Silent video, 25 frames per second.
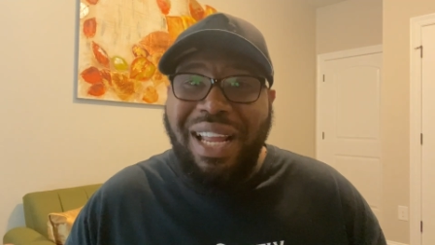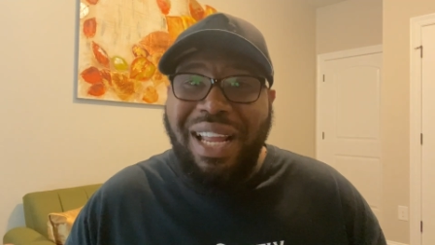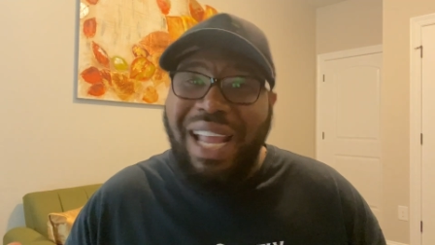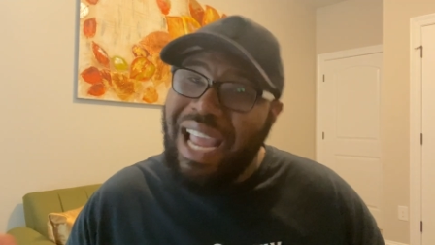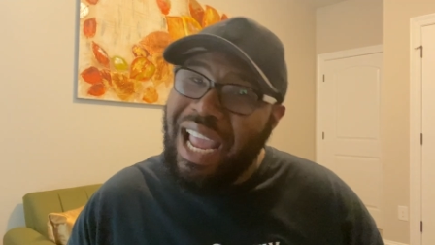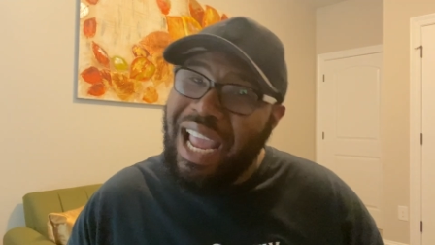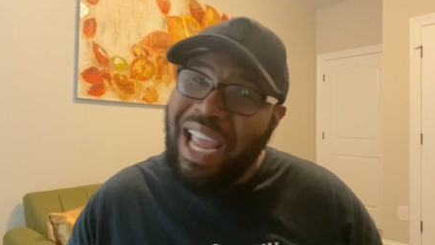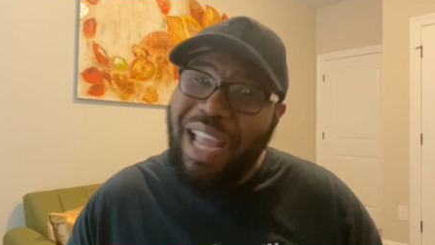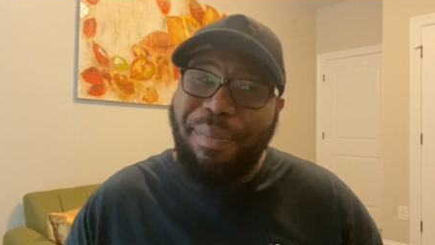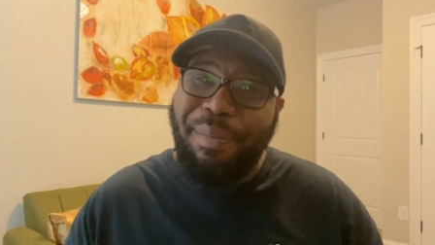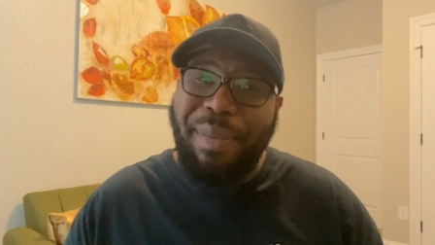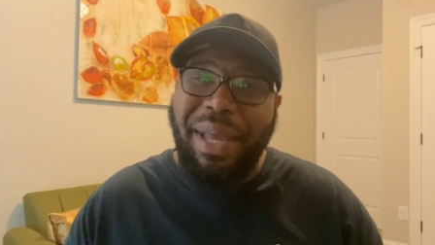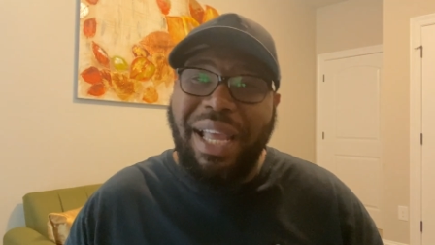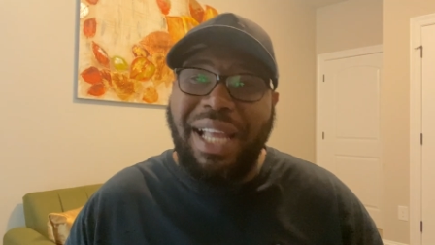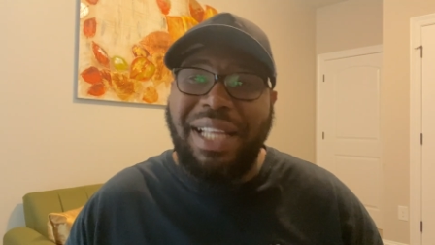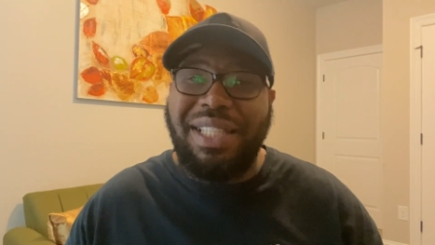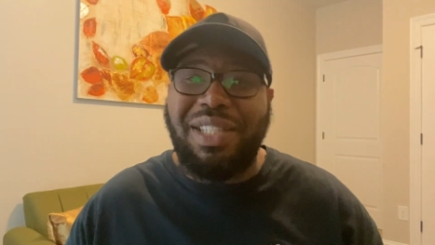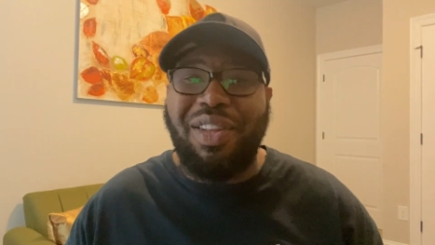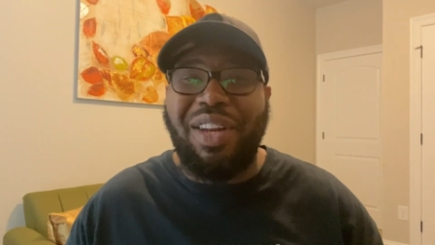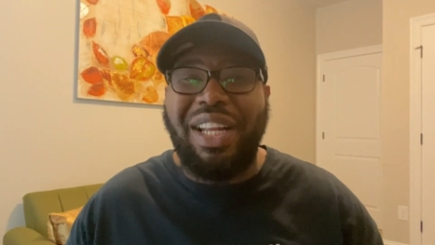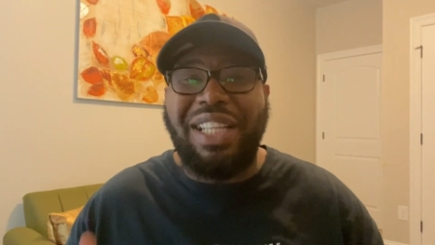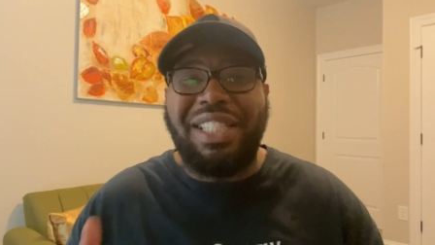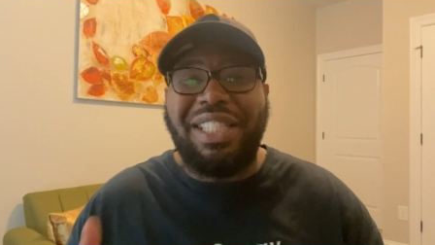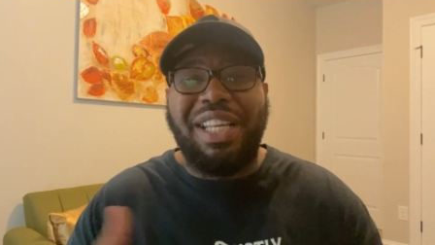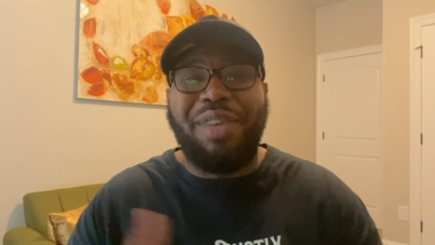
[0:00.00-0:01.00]
Amen. So
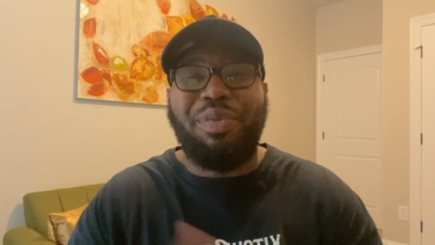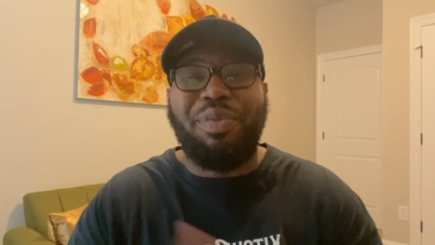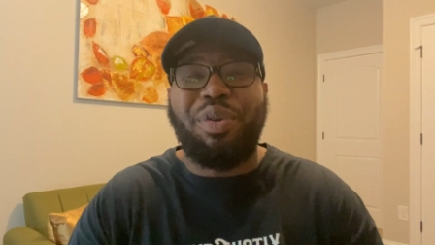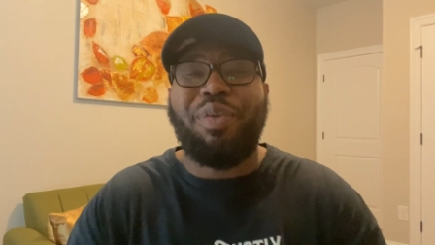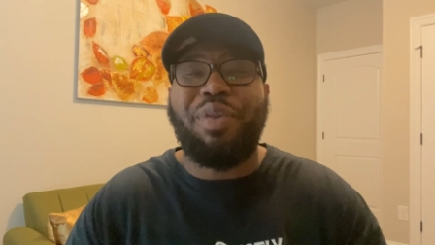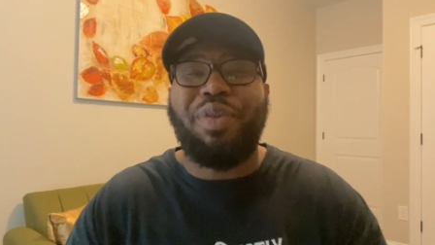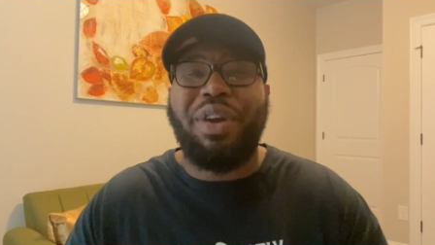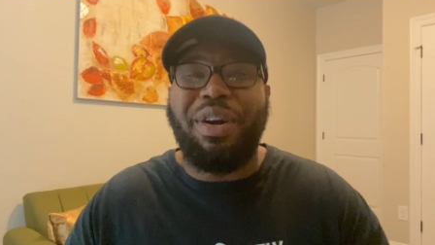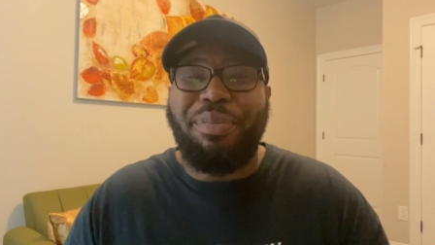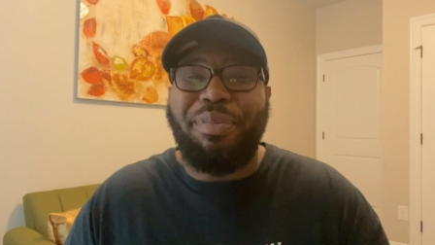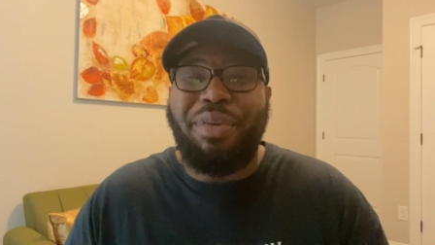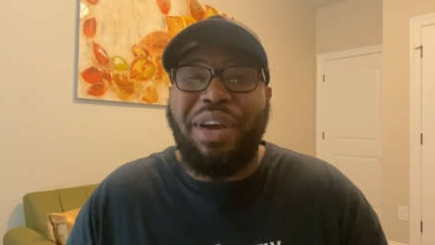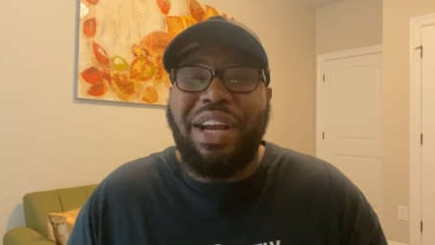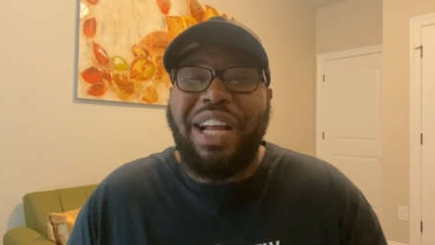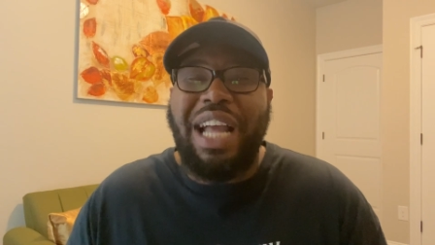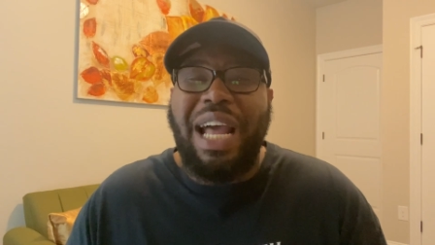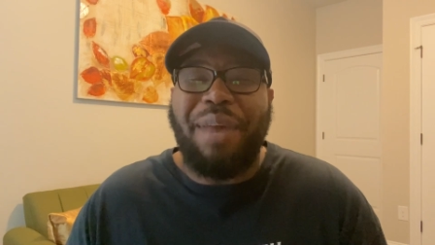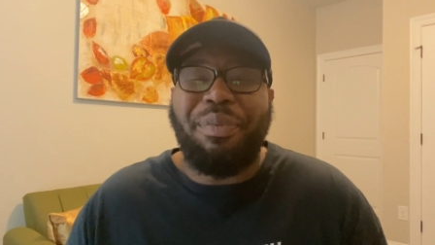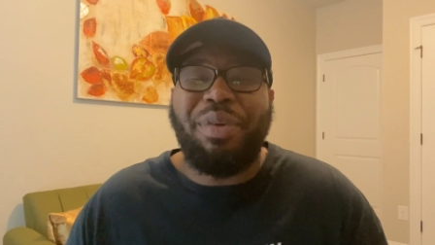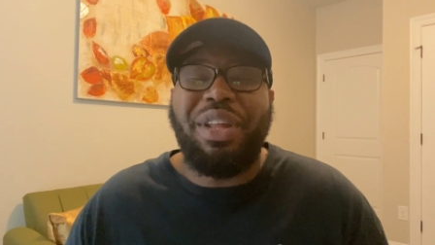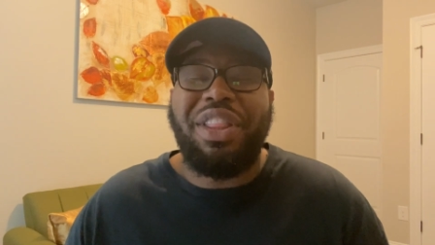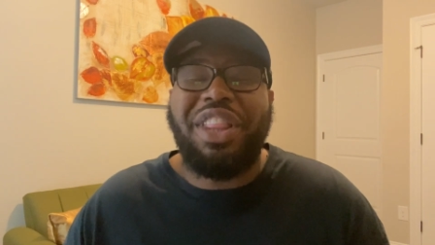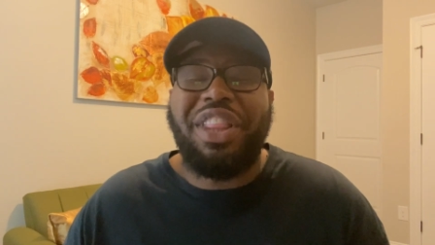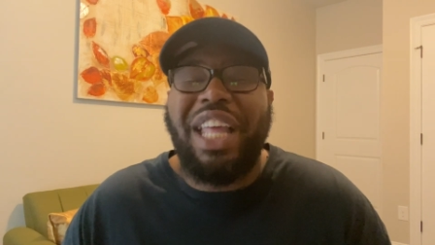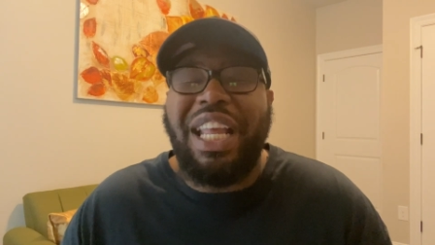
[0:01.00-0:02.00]
let's end with a word of prayer. God,
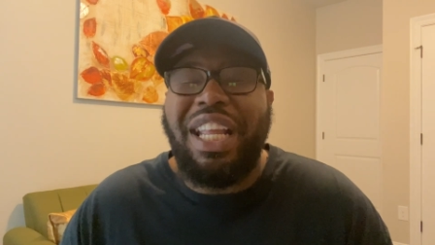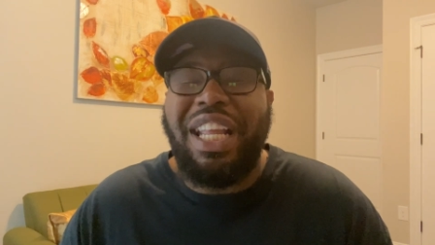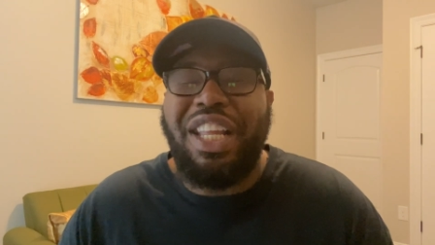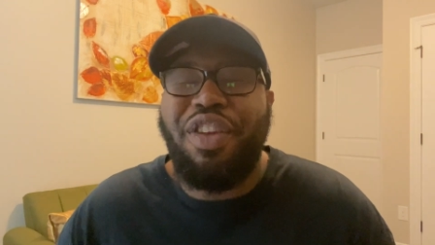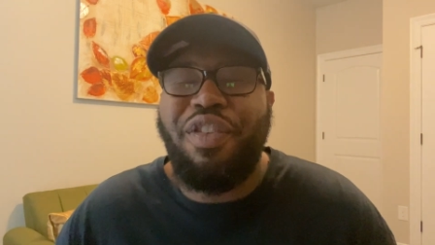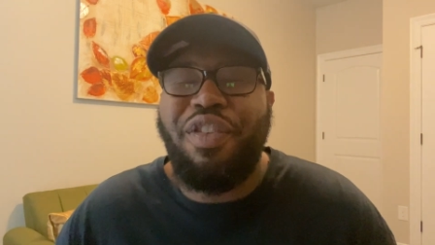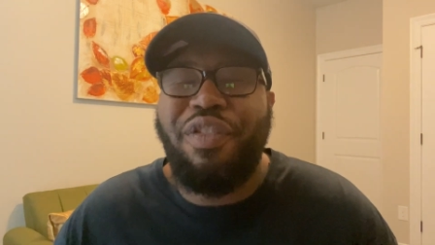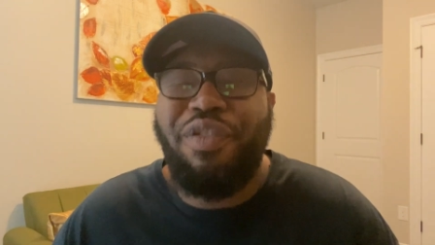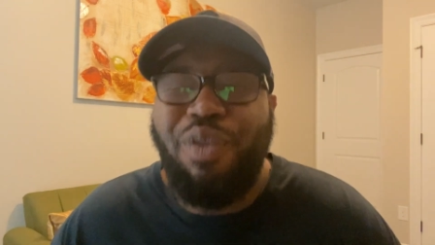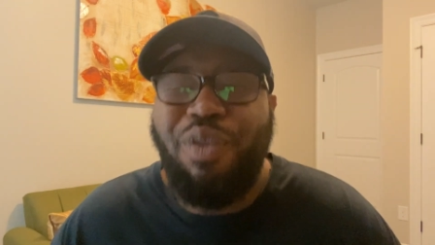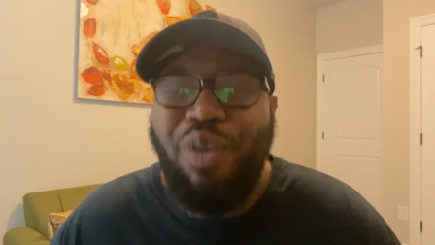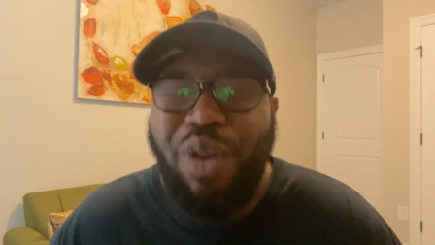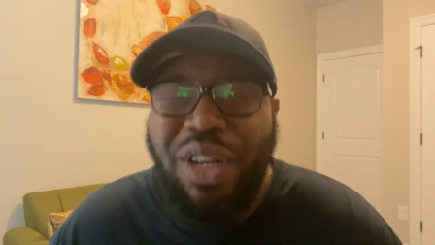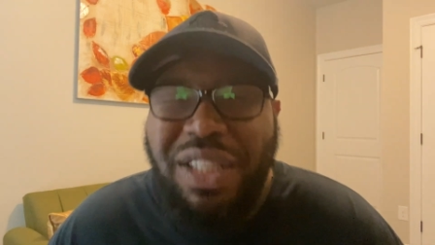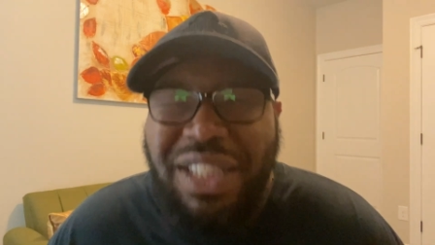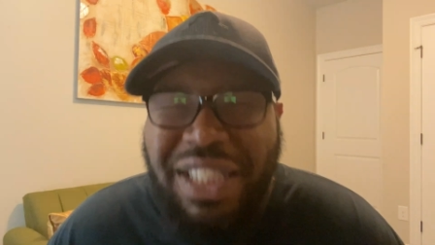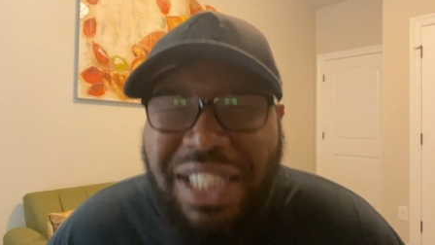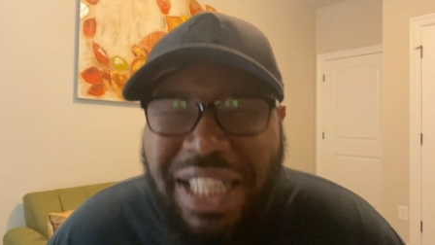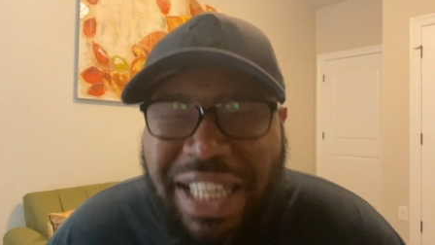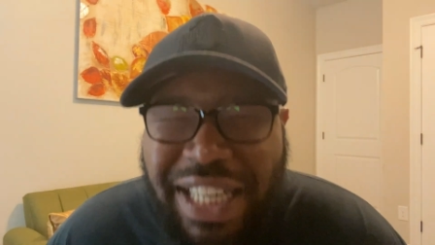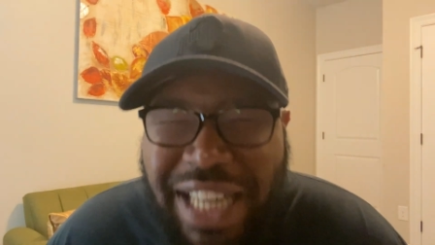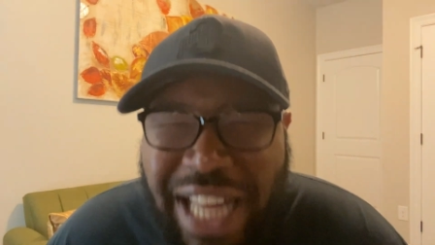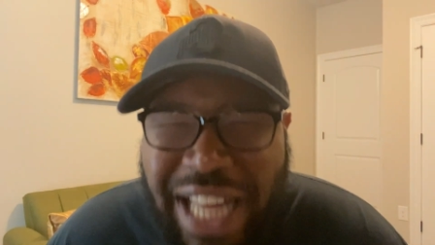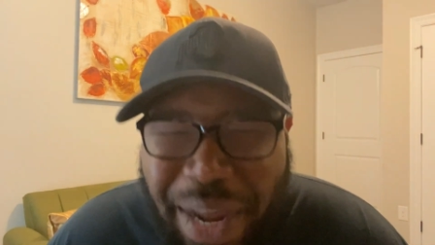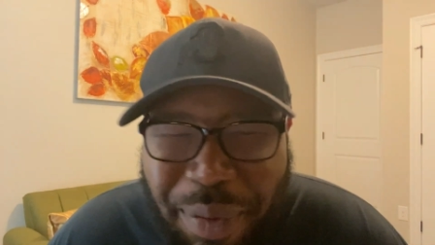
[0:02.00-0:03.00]
we thank you for
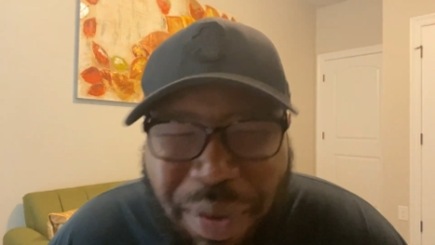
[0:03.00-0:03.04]
today.